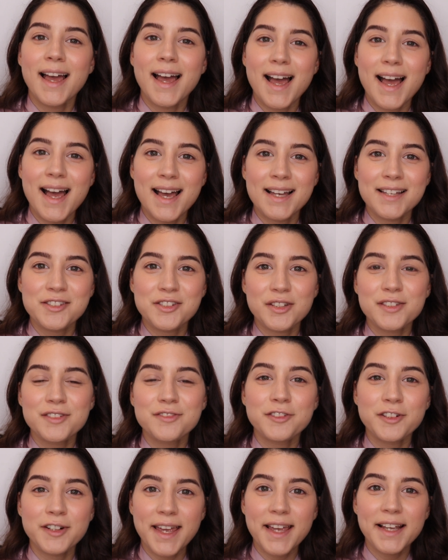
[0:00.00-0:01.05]
And just
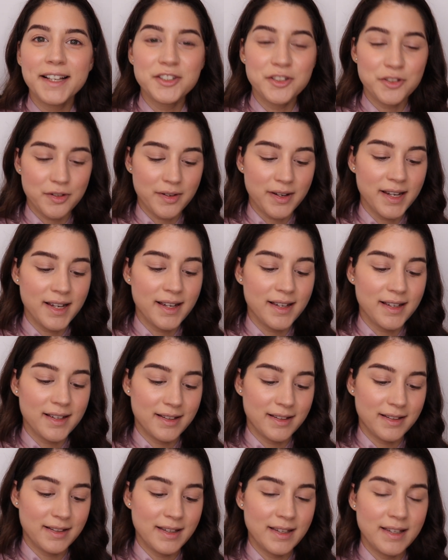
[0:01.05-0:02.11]
for extra
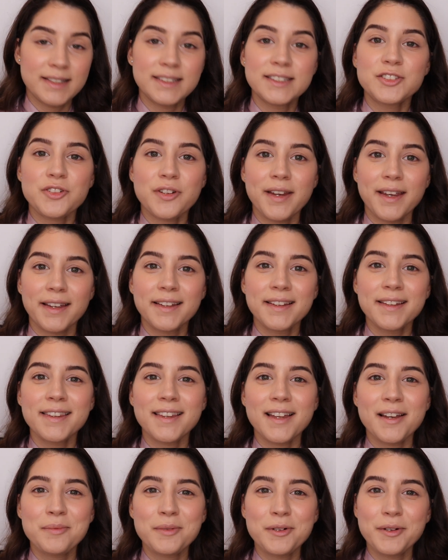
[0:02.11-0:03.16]
strength,
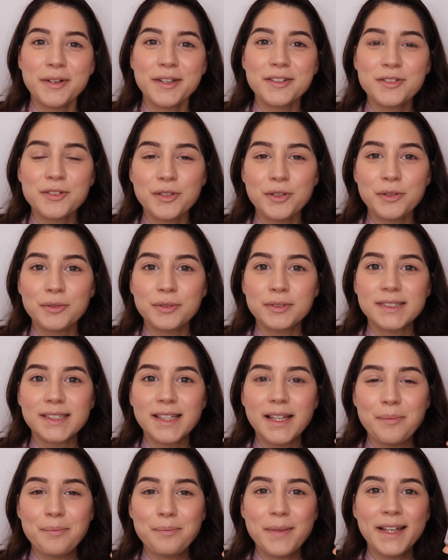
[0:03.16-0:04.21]
I'm going to use
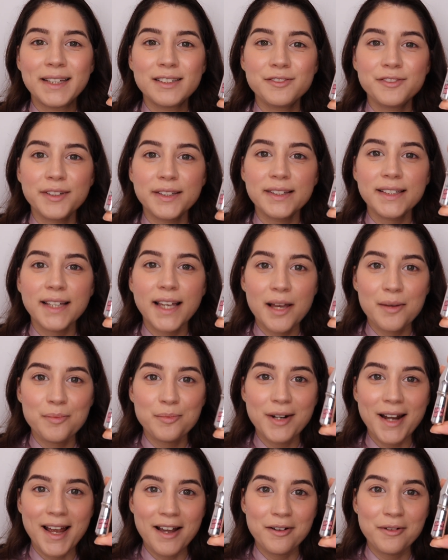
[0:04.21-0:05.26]
the Benefit
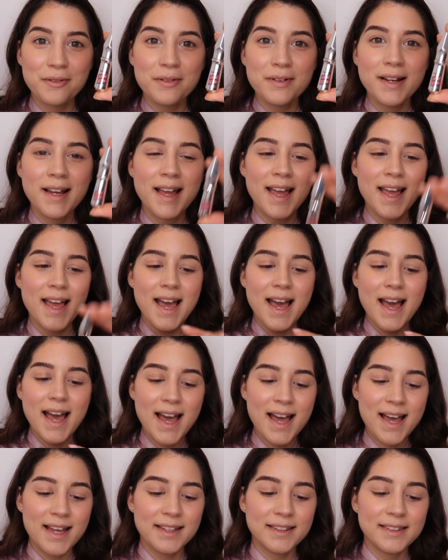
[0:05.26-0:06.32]
Ka-Brow,
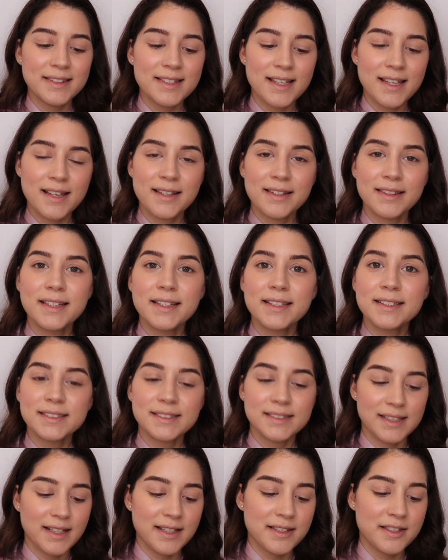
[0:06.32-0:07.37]
and
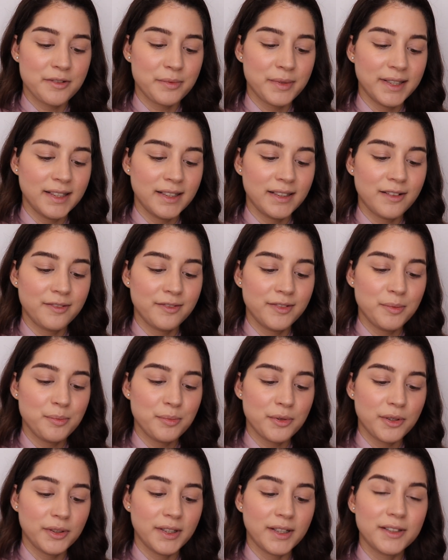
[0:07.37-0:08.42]
this is a really lovely
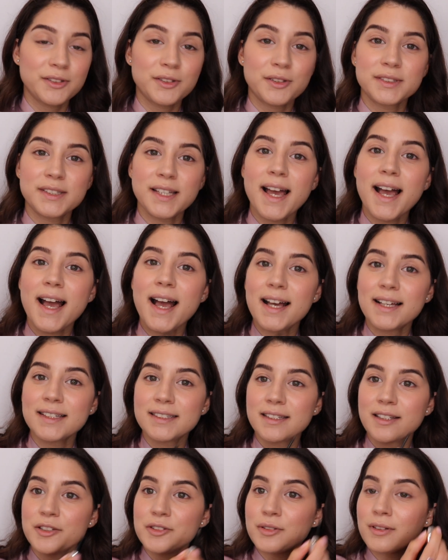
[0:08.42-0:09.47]
product because it has
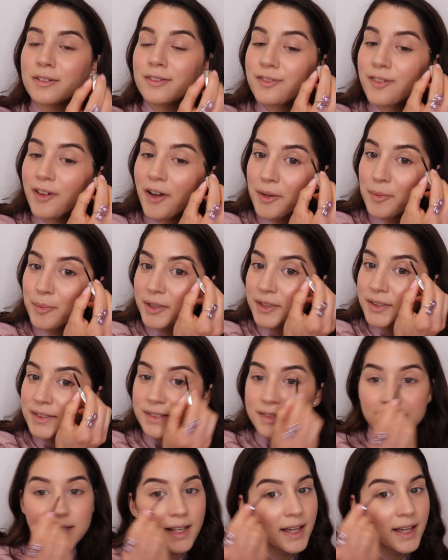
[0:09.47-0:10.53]
little fibers,